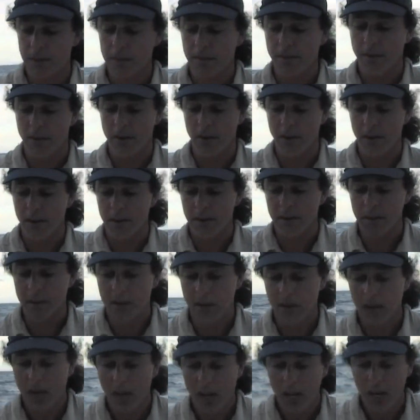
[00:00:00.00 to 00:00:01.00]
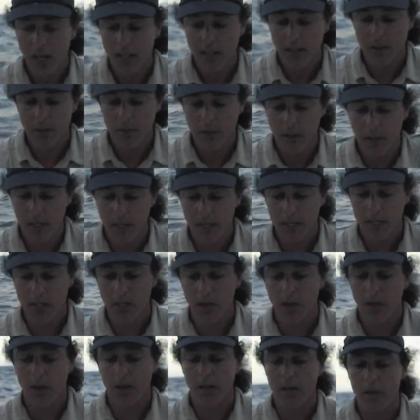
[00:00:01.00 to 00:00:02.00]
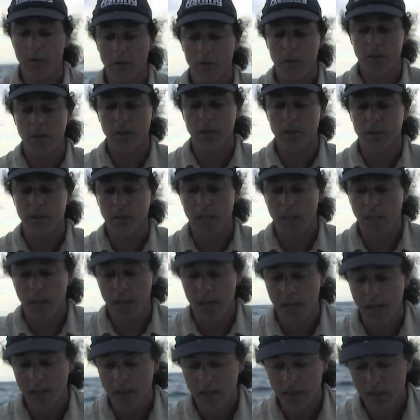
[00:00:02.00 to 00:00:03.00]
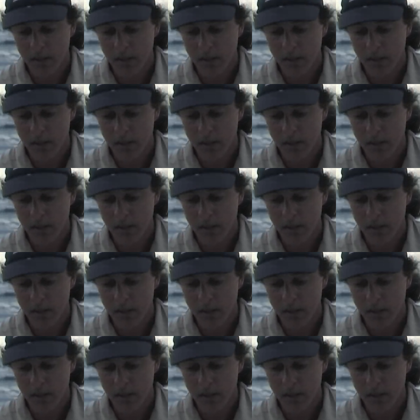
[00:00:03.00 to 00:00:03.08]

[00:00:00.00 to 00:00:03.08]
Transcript: fine. You just merely tie your hooks onto the end